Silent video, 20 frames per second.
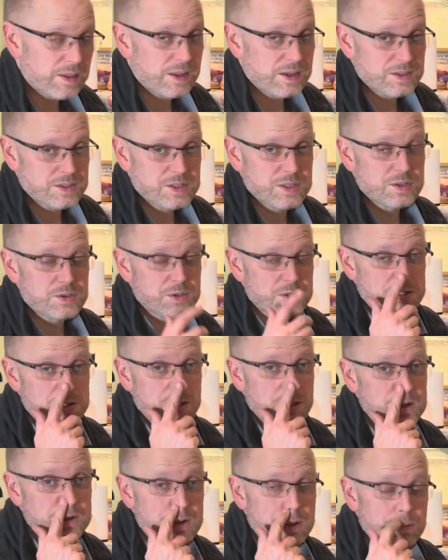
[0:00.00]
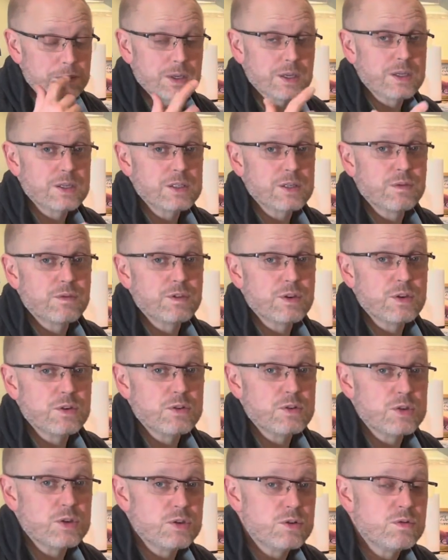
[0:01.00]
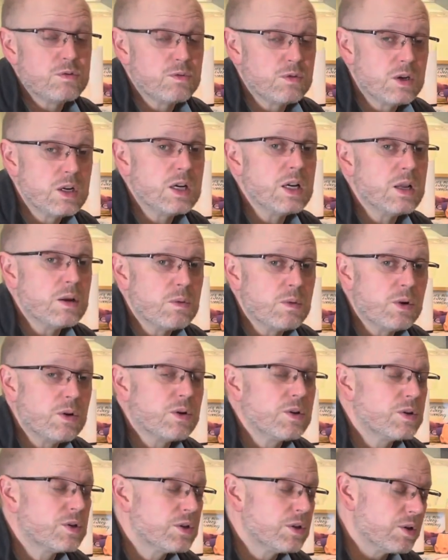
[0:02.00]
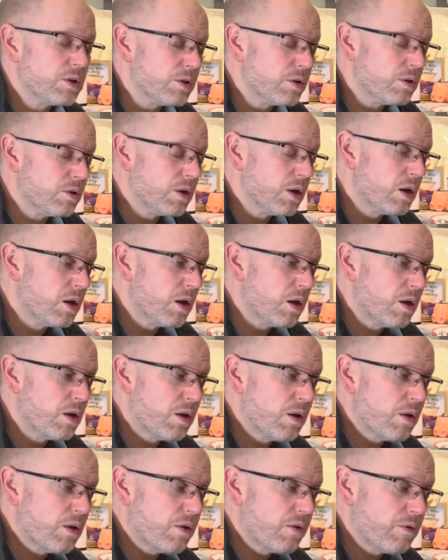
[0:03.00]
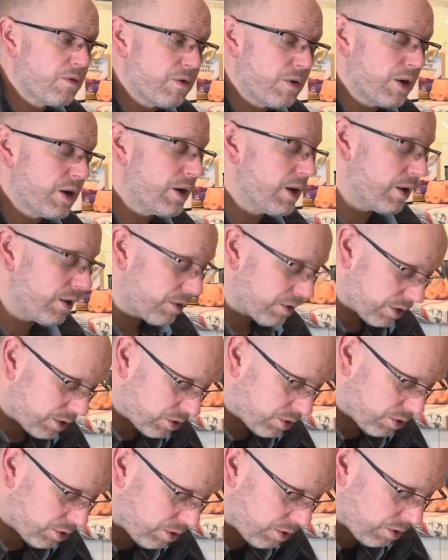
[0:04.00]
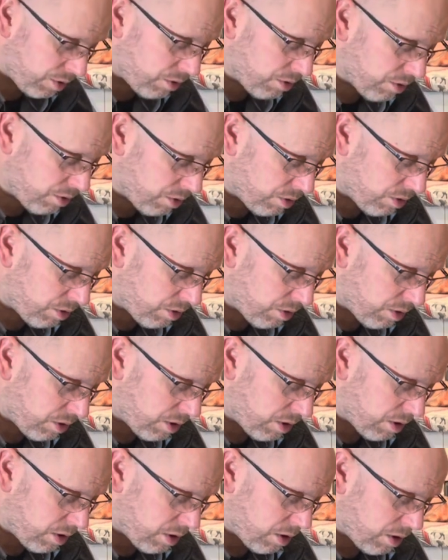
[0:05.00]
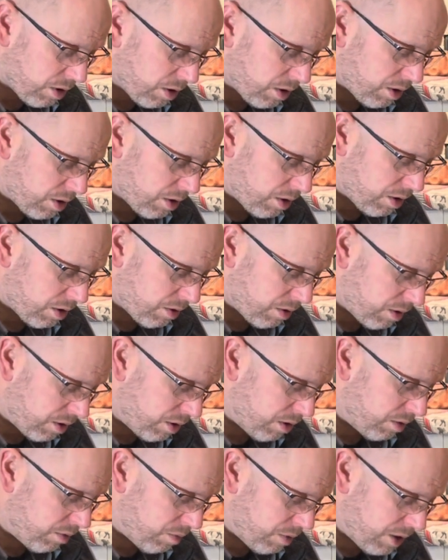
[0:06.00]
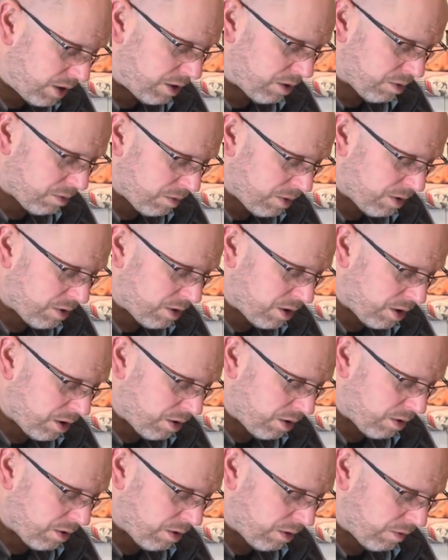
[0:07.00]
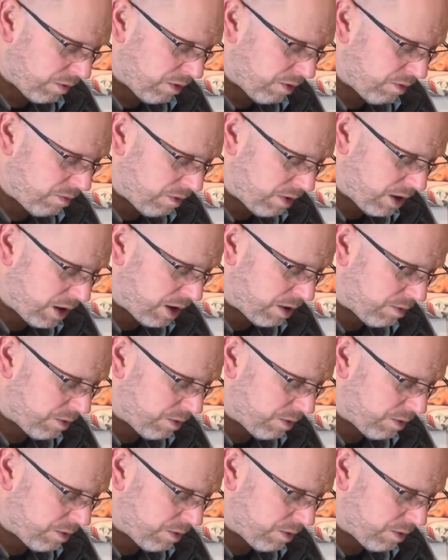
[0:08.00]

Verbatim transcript: that's interesting, isn't it? Because if you do really want to find out the truth, you will, won't you? If you really